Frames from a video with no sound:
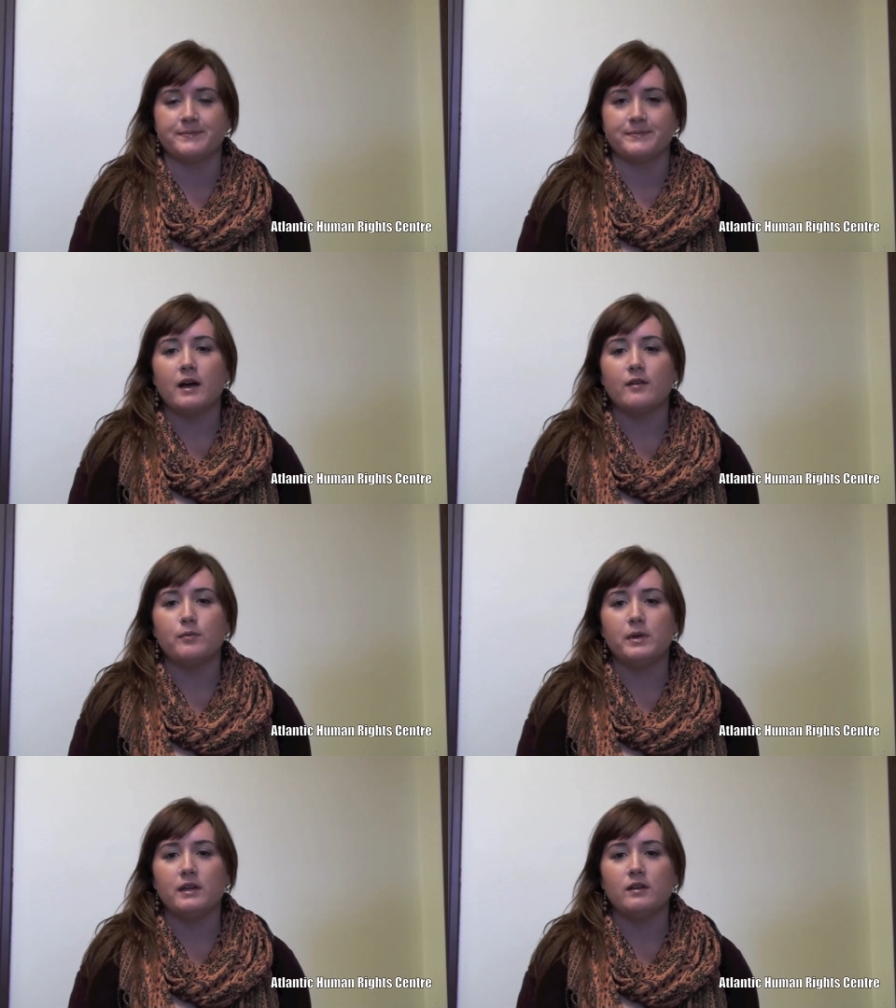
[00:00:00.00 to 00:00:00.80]

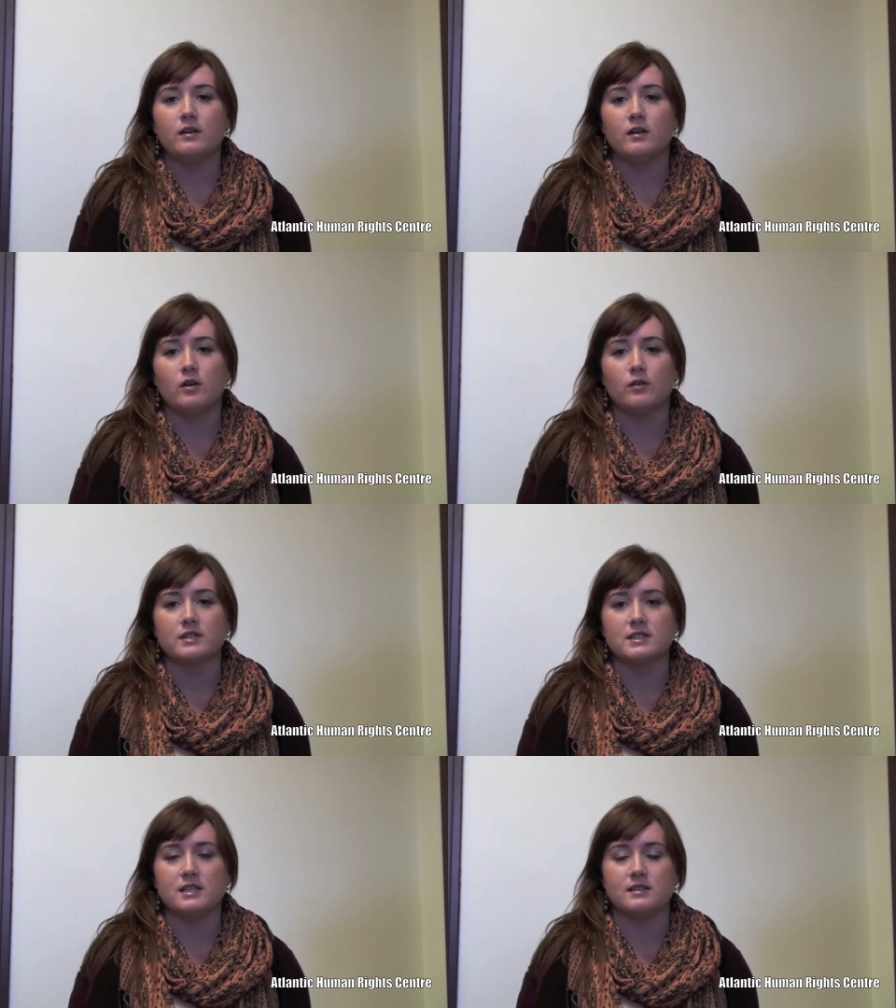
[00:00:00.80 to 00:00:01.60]
I've been
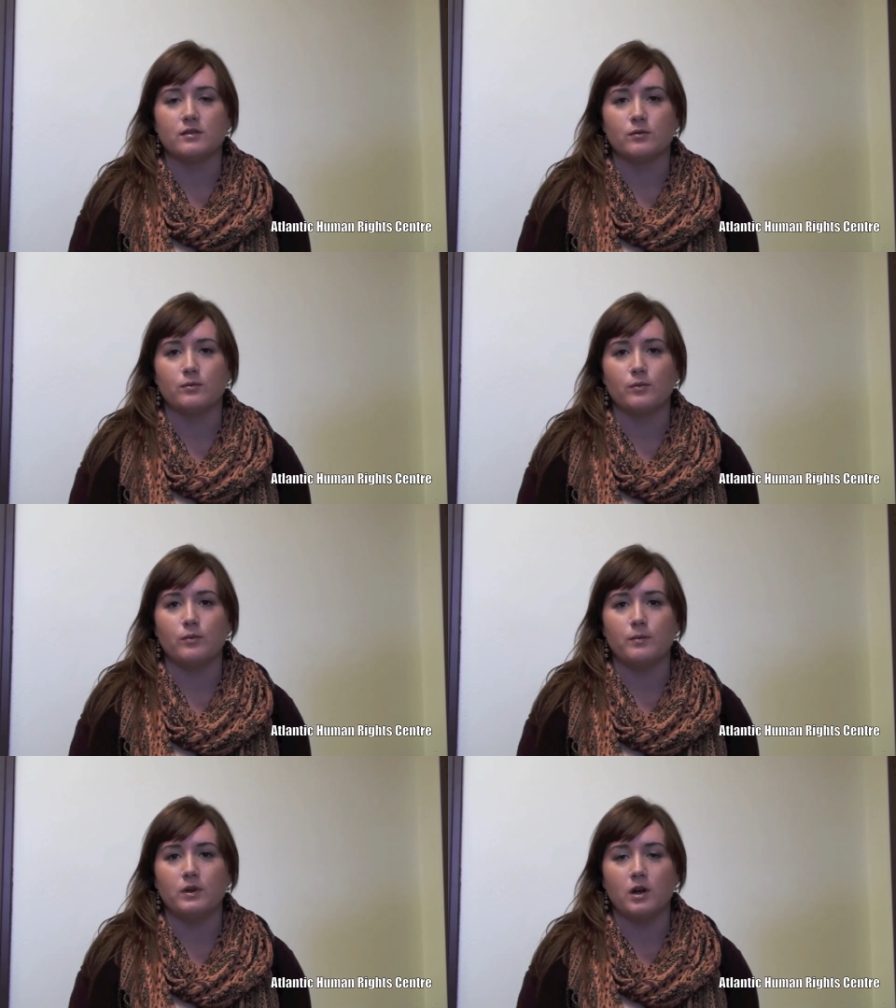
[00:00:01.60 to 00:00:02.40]
overseas in
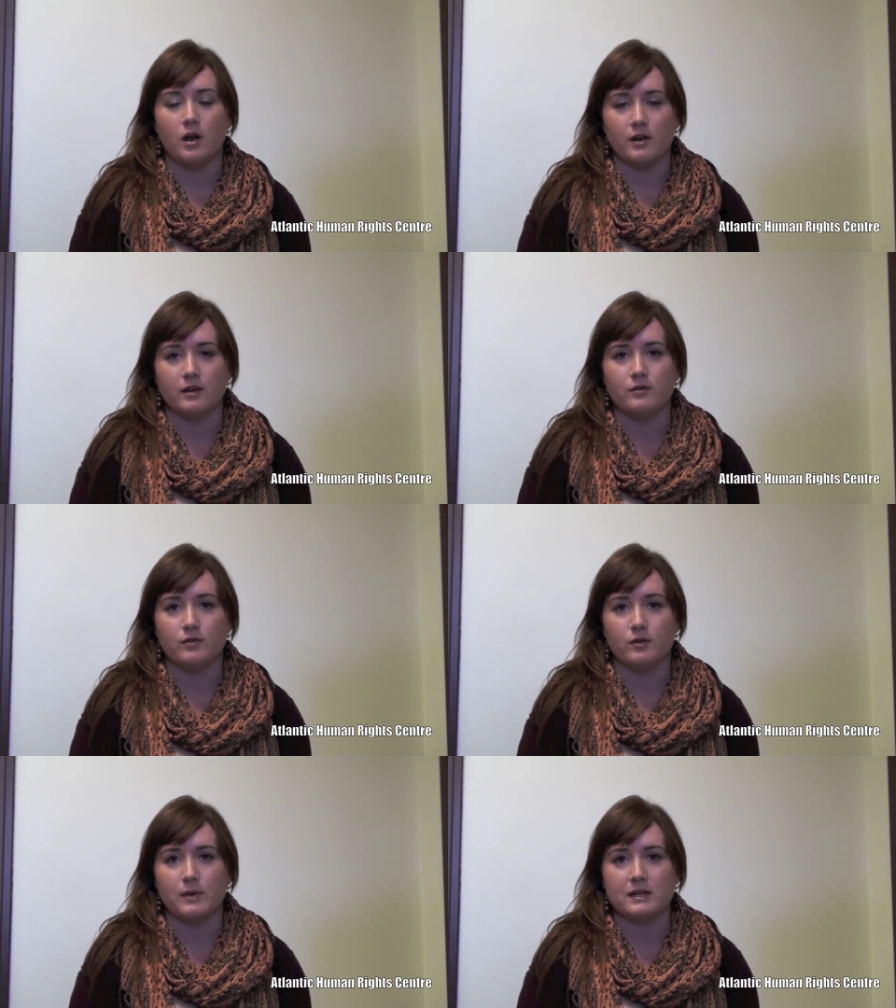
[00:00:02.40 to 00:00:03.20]
Ghana
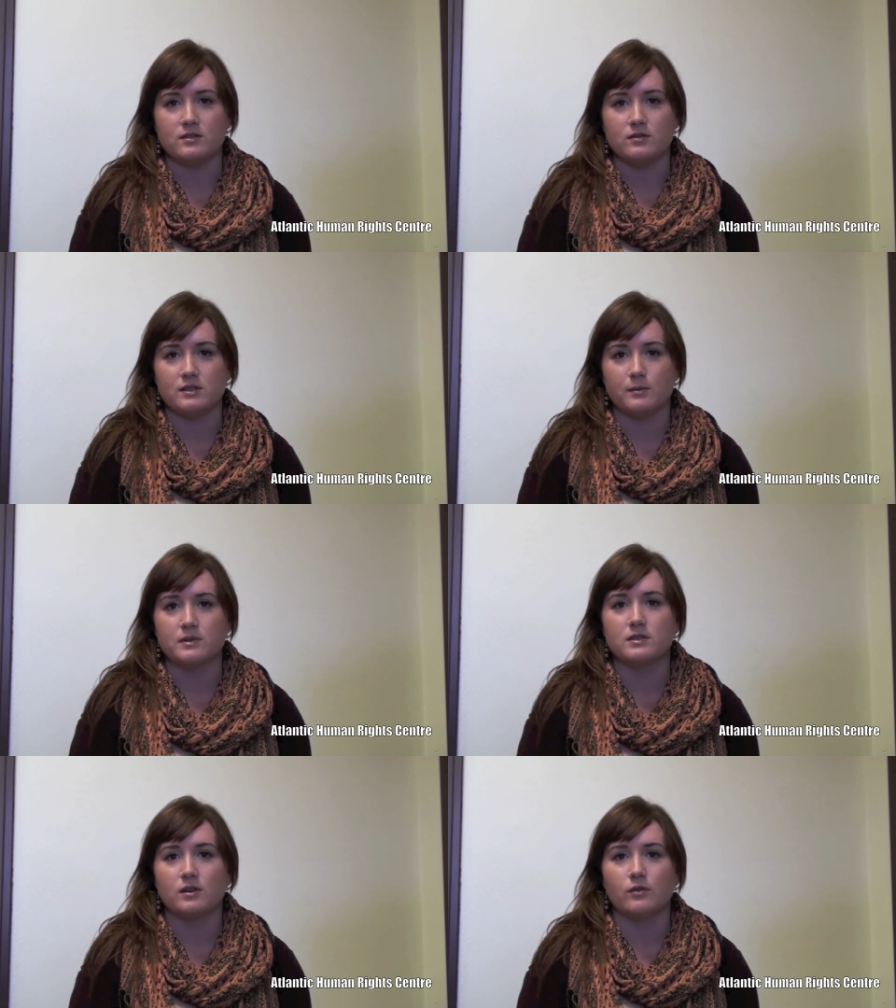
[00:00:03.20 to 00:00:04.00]
for the past 2
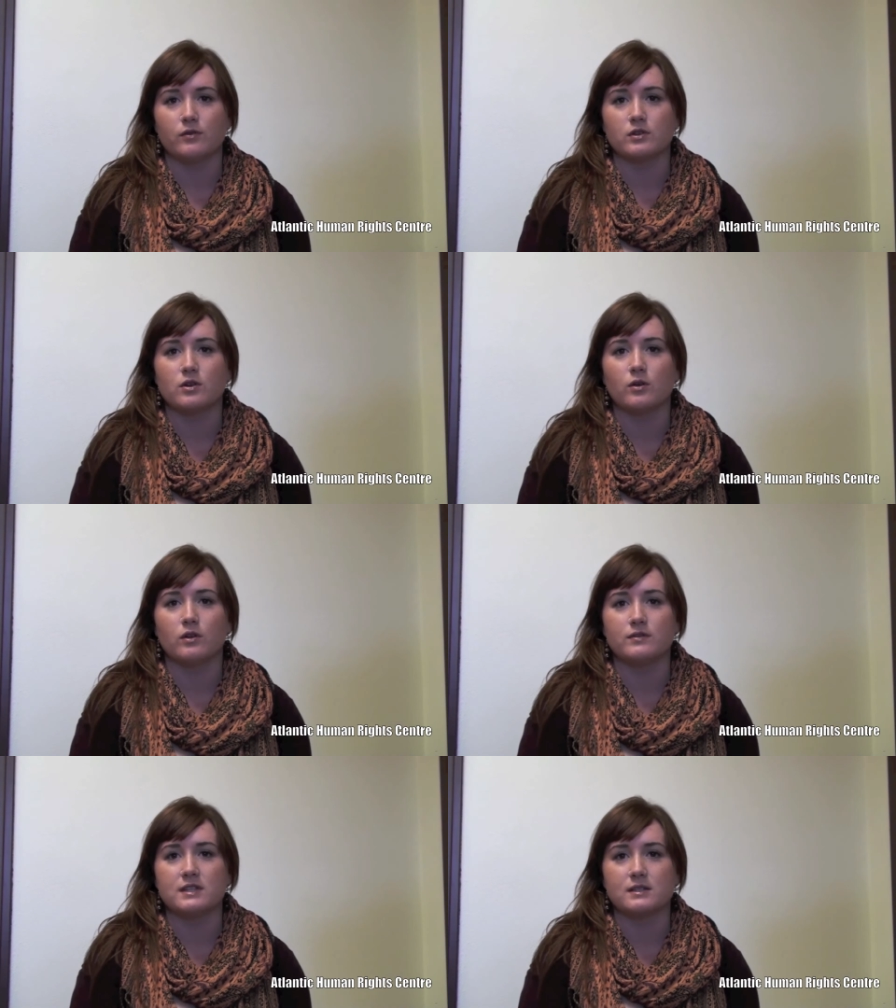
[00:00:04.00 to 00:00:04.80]
summers, so for a total
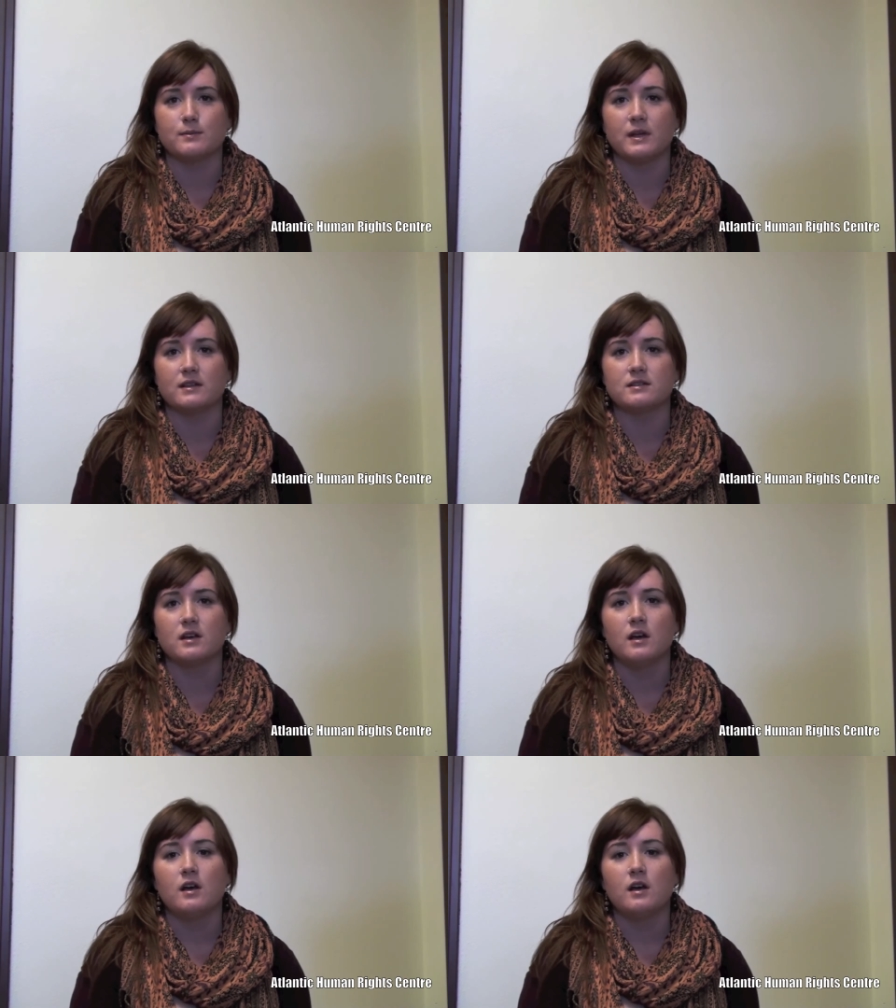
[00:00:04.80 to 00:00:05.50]
of 6 months.